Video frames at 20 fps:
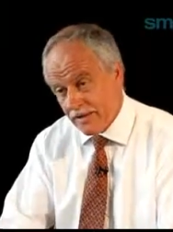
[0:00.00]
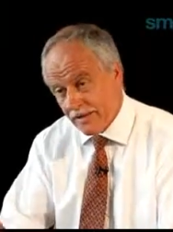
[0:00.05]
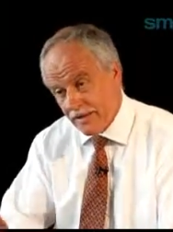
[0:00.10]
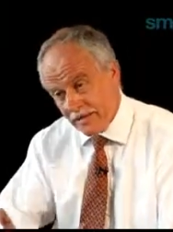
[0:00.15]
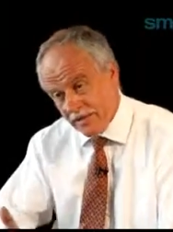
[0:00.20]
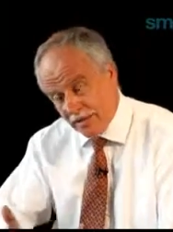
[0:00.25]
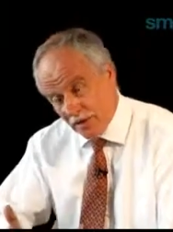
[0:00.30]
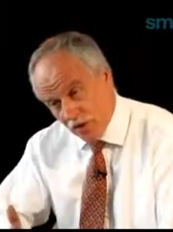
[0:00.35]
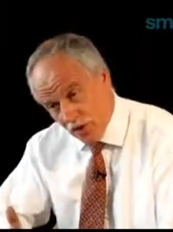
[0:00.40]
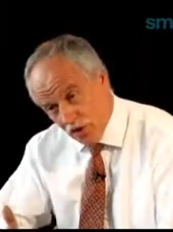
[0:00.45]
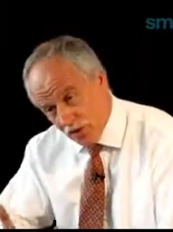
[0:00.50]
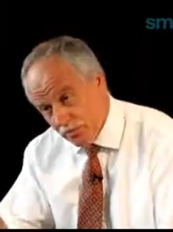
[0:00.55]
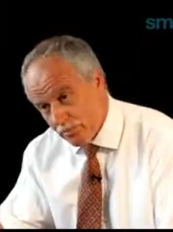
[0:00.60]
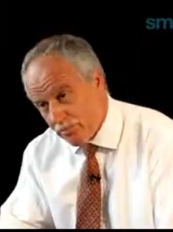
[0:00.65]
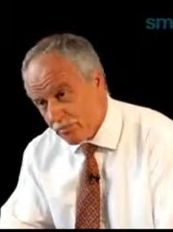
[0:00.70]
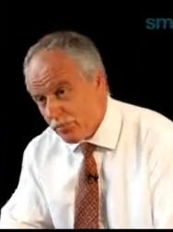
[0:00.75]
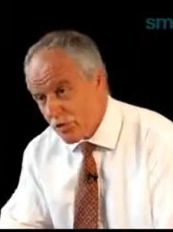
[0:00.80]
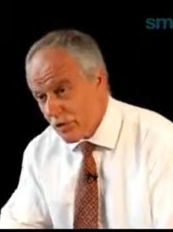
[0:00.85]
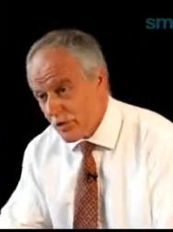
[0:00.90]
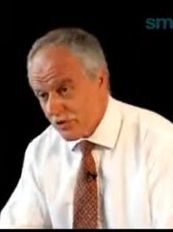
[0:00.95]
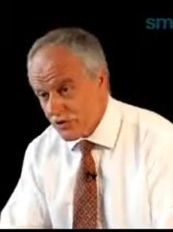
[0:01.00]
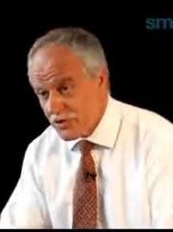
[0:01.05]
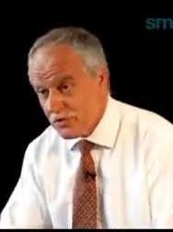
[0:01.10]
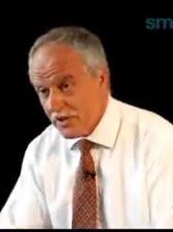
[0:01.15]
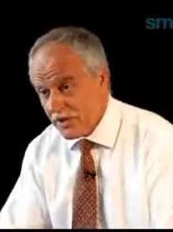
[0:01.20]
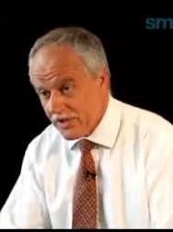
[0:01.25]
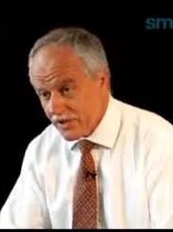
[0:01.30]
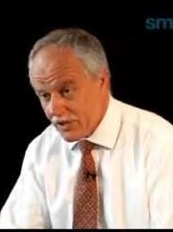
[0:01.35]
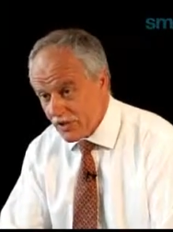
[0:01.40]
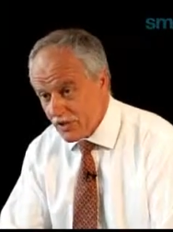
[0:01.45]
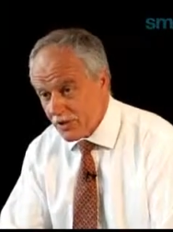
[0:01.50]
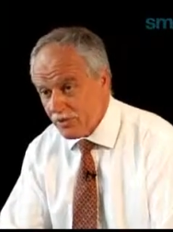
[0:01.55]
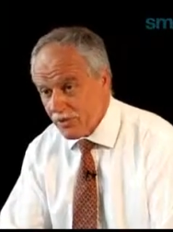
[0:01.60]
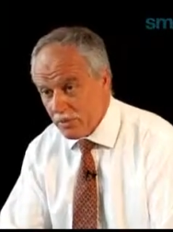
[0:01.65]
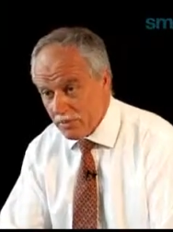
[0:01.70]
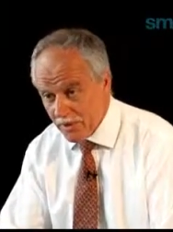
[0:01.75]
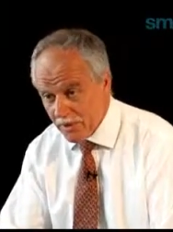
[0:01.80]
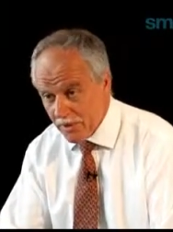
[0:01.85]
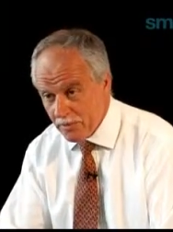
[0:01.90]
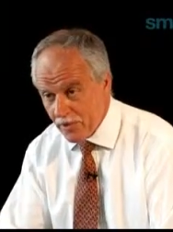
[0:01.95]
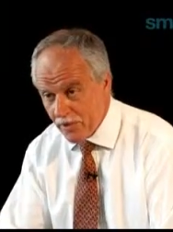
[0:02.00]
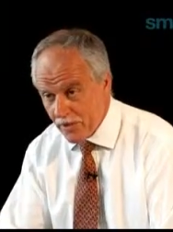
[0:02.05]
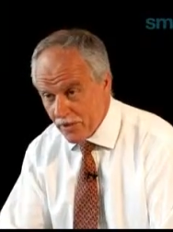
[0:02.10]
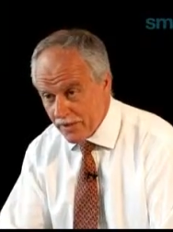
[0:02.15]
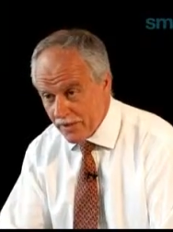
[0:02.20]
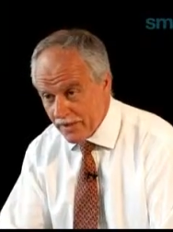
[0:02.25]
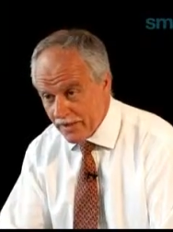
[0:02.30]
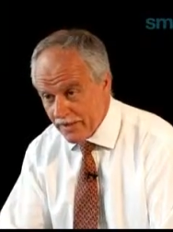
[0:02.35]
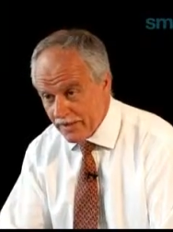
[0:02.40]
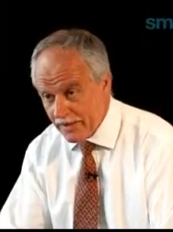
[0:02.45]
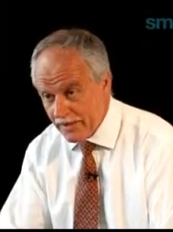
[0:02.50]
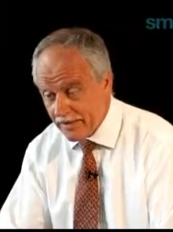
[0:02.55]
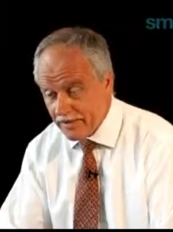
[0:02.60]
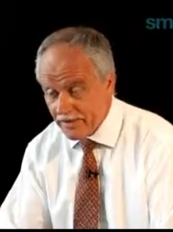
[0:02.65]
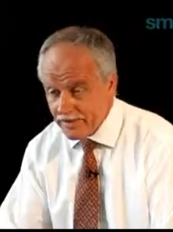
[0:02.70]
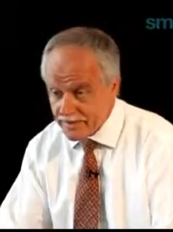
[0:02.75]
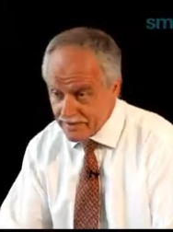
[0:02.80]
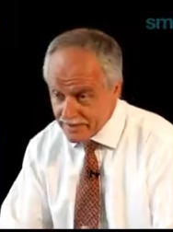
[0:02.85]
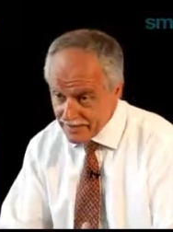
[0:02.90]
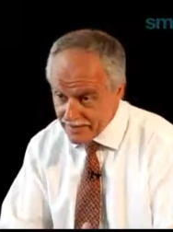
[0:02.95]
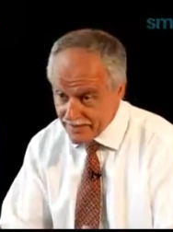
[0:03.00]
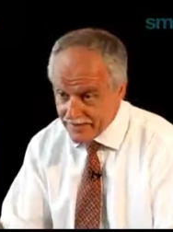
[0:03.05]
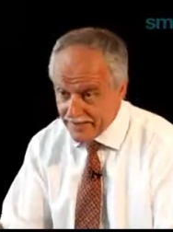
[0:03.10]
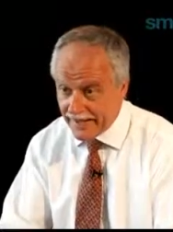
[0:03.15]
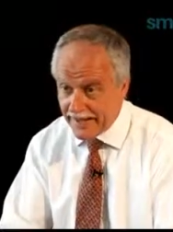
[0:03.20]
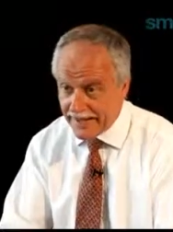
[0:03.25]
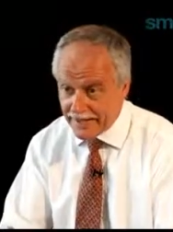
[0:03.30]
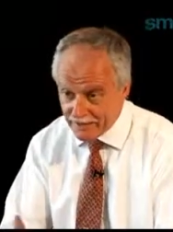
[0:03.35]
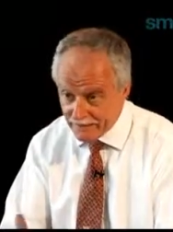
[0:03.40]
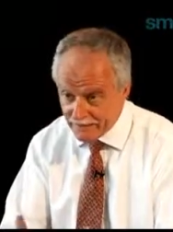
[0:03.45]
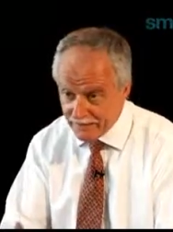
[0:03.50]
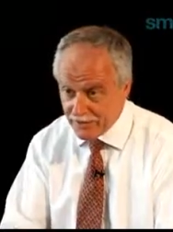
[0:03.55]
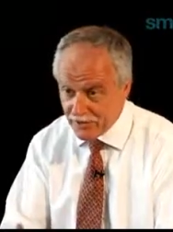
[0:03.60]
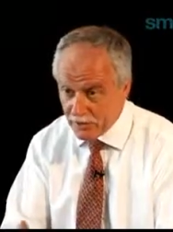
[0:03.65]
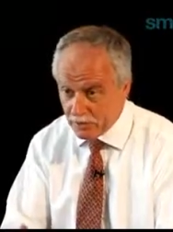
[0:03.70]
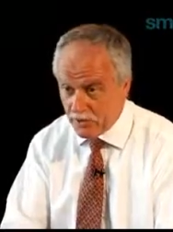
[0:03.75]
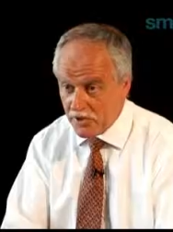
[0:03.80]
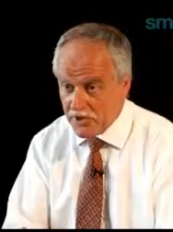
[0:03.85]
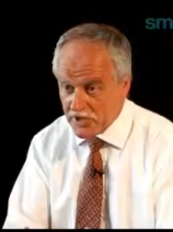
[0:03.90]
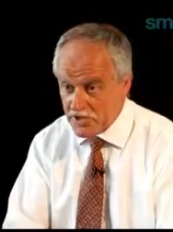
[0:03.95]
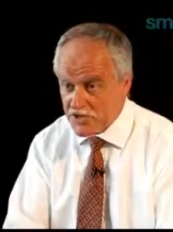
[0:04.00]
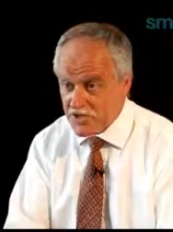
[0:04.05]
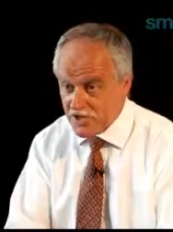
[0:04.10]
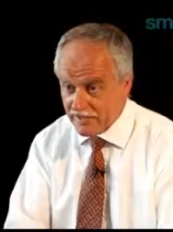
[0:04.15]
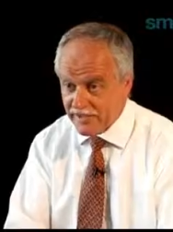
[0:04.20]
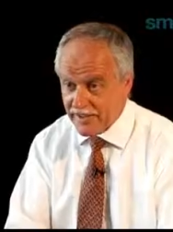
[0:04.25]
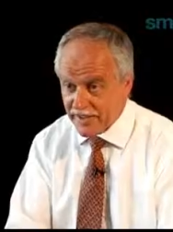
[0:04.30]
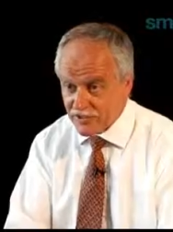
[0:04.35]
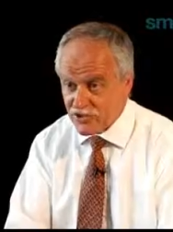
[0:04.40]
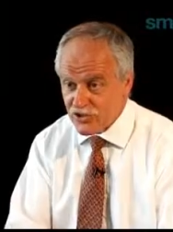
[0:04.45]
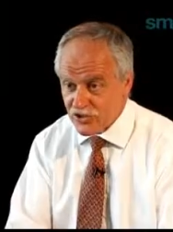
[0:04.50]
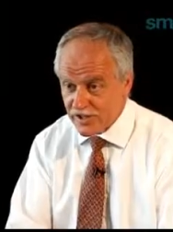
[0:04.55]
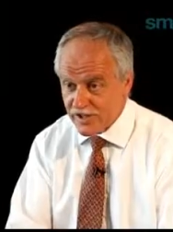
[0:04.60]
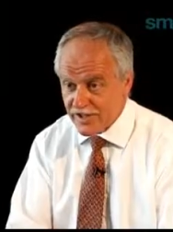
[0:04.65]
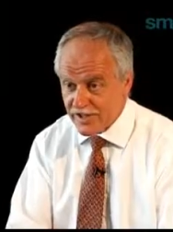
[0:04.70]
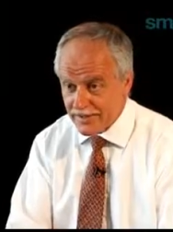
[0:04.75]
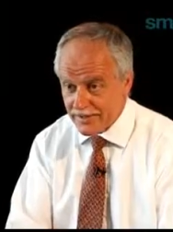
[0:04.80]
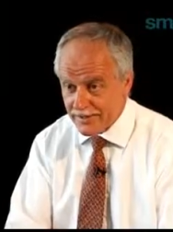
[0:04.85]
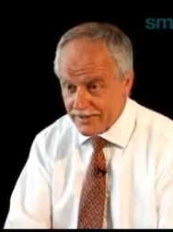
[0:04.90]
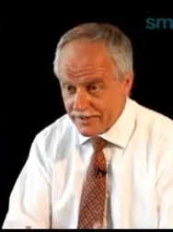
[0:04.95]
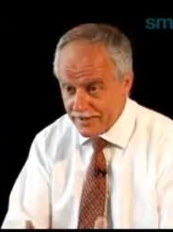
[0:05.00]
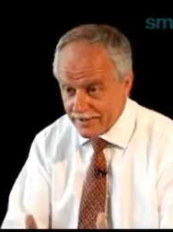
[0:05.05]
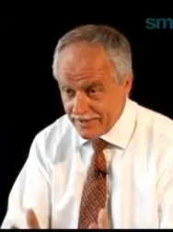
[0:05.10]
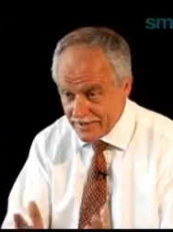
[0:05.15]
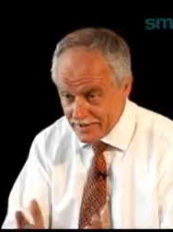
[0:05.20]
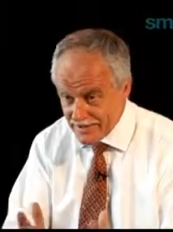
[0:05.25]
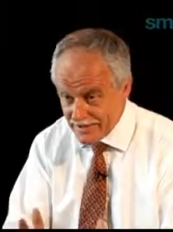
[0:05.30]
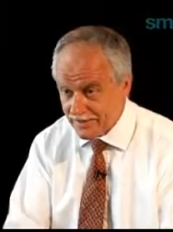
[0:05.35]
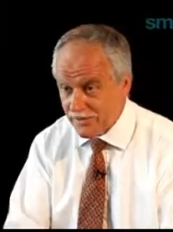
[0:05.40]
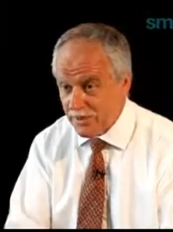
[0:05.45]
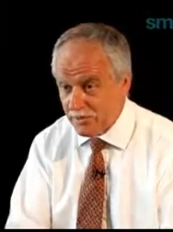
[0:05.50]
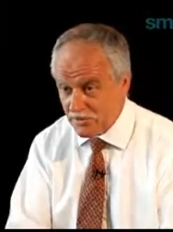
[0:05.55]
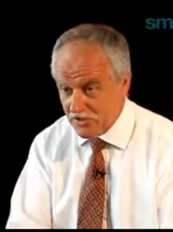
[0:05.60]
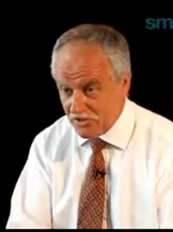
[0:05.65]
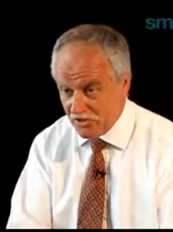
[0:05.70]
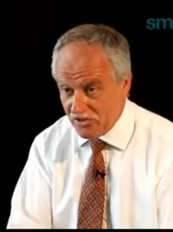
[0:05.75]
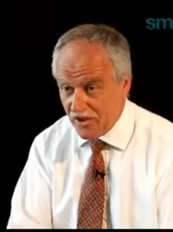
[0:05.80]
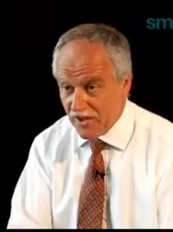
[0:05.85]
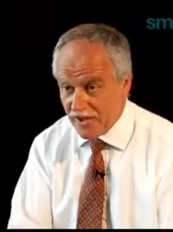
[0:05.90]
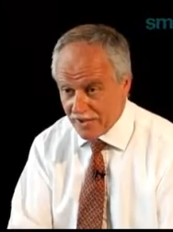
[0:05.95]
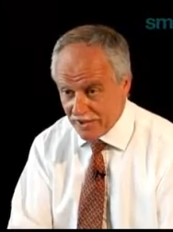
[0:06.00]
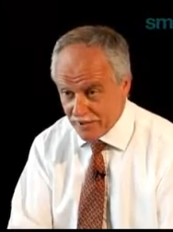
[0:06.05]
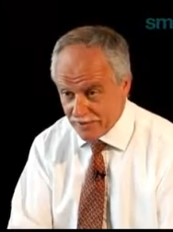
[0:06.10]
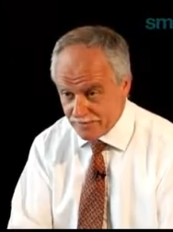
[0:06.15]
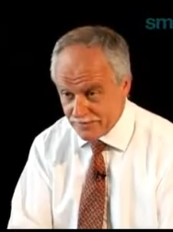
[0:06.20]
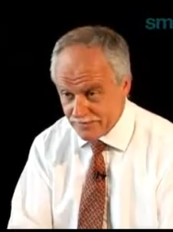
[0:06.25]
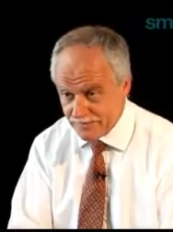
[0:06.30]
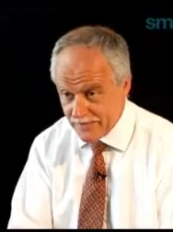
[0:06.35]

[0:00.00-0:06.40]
if you can't prove to me that you're going to repay a borrowing, then the pretty stuff actually is of limited value.